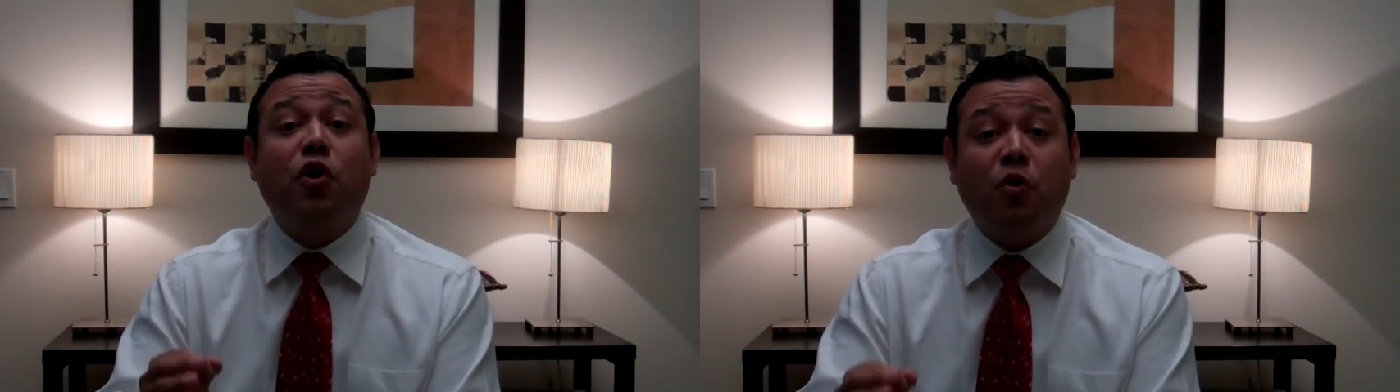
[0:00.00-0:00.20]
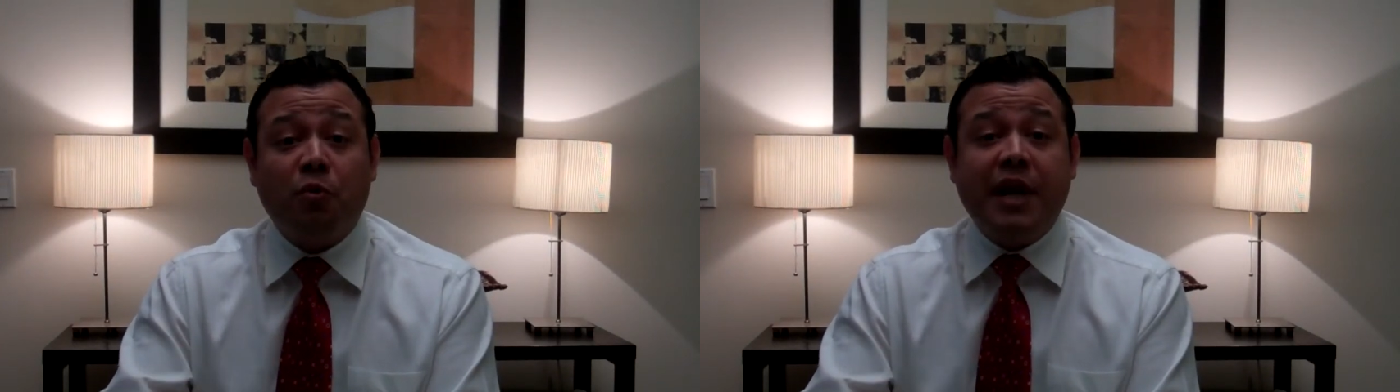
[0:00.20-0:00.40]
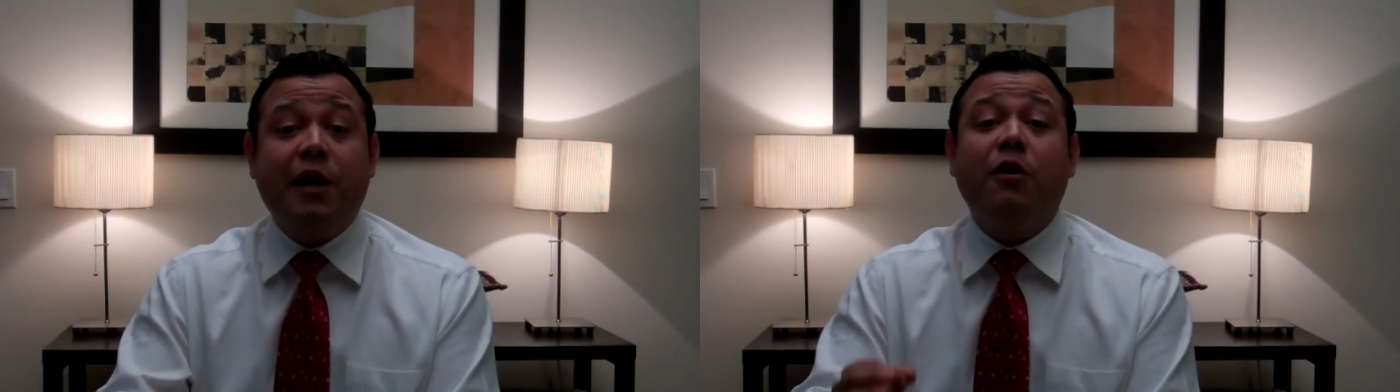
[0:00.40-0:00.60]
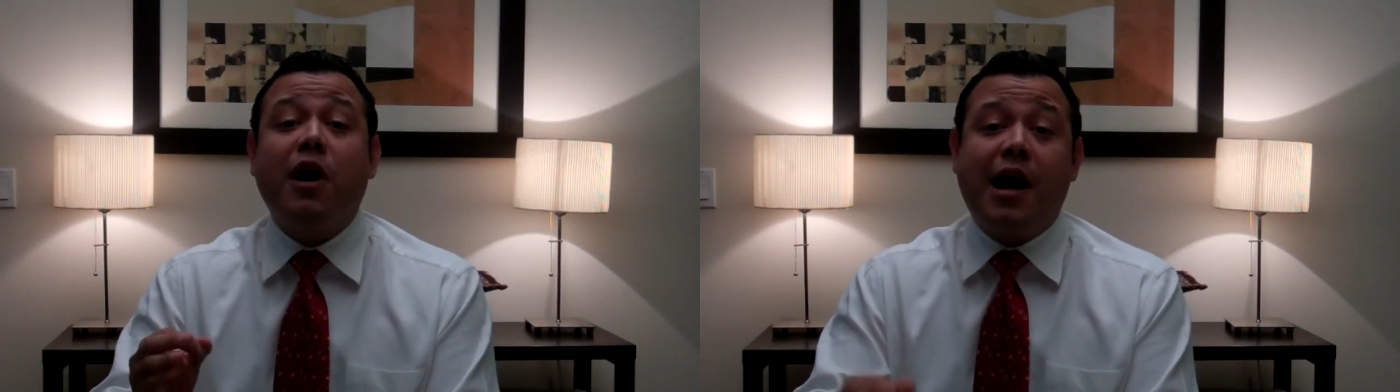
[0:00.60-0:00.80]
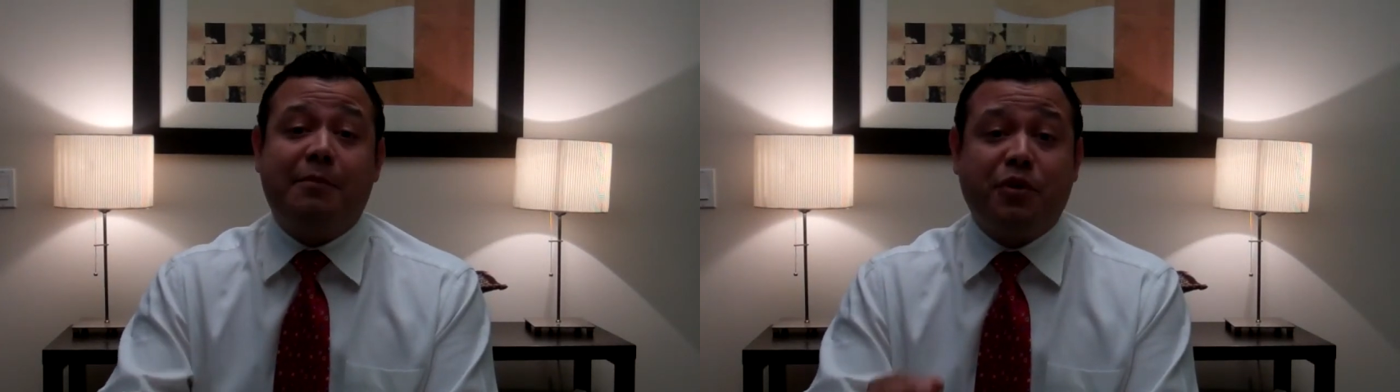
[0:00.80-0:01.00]

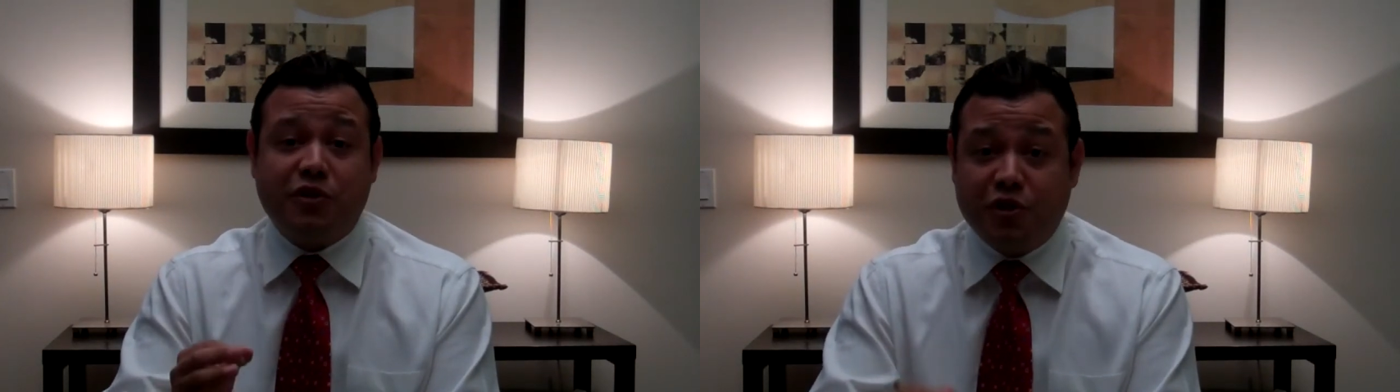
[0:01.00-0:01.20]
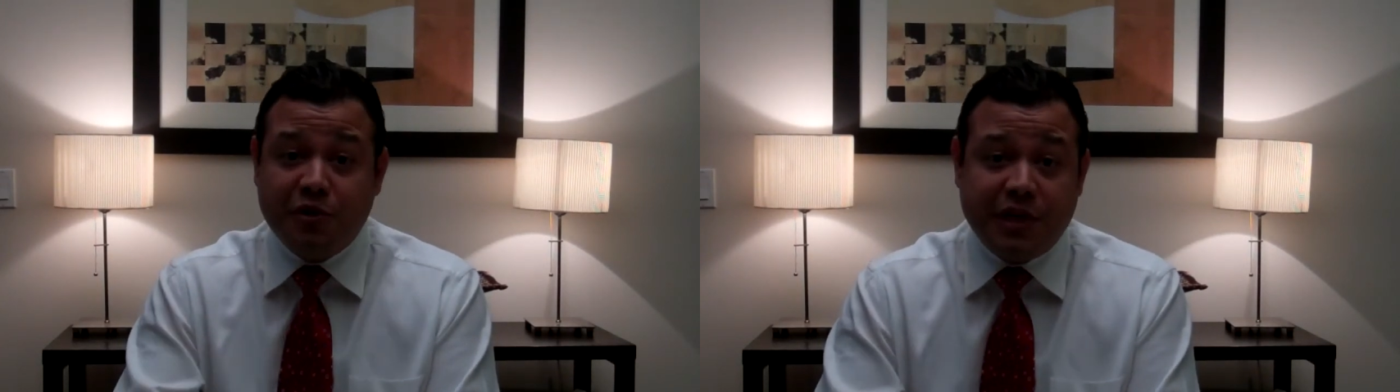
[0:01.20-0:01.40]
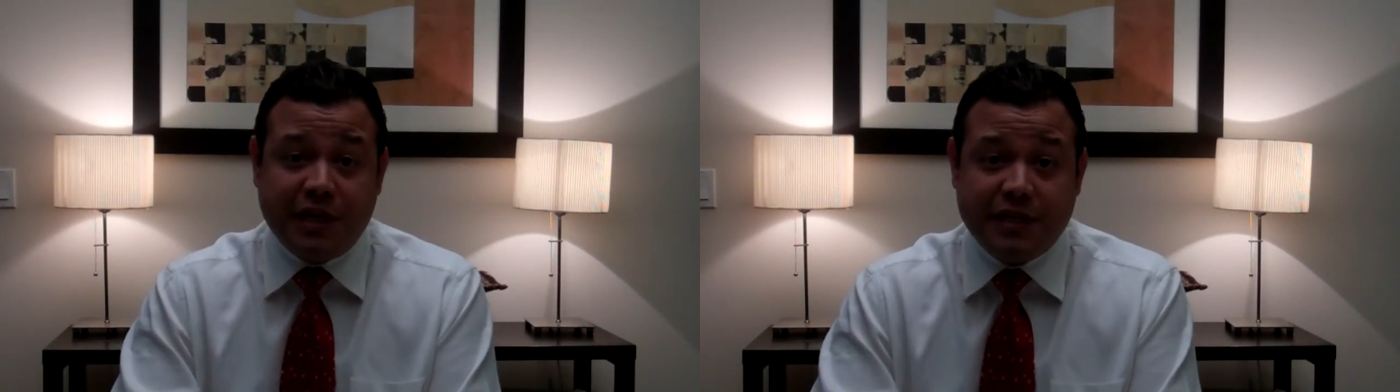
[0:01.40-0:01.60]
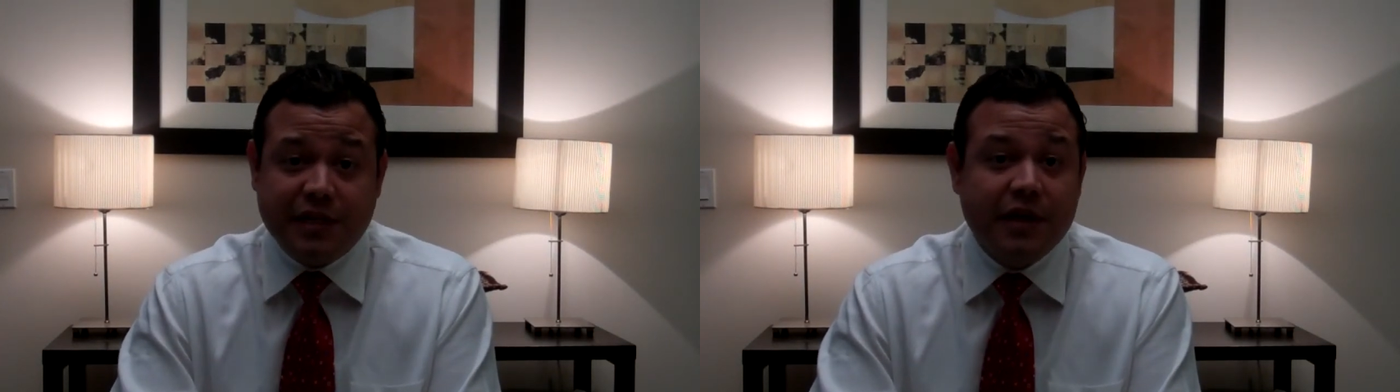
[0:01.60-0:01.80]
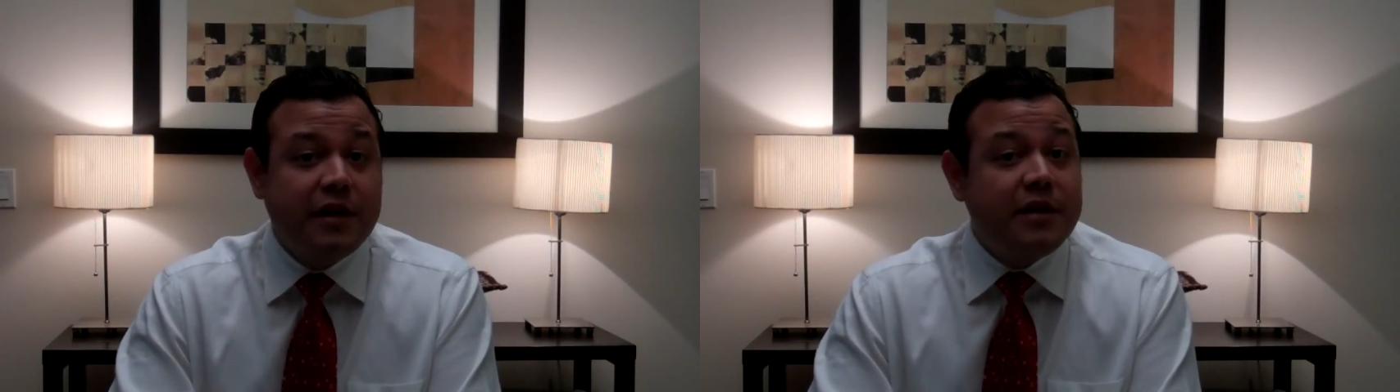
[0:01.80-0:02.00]
career
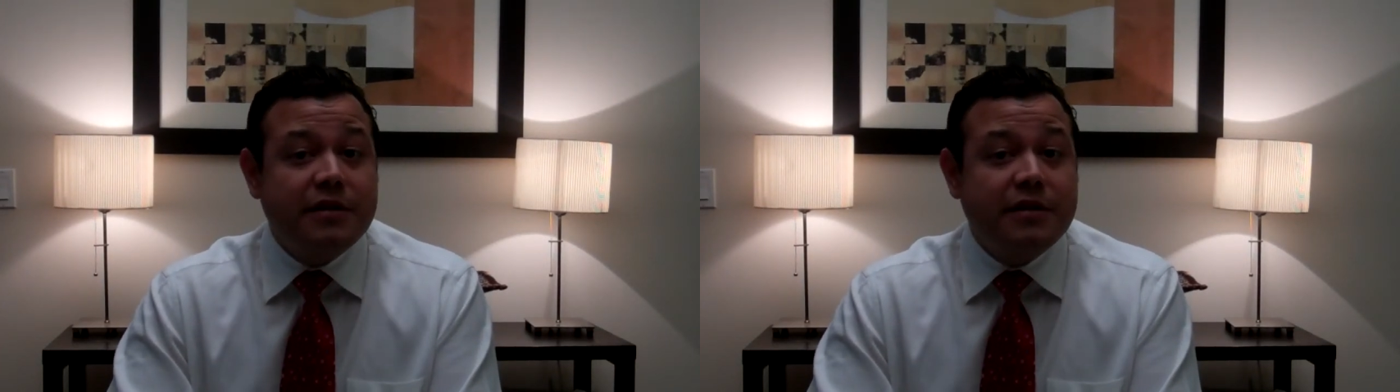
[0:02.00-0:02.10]
opportunities.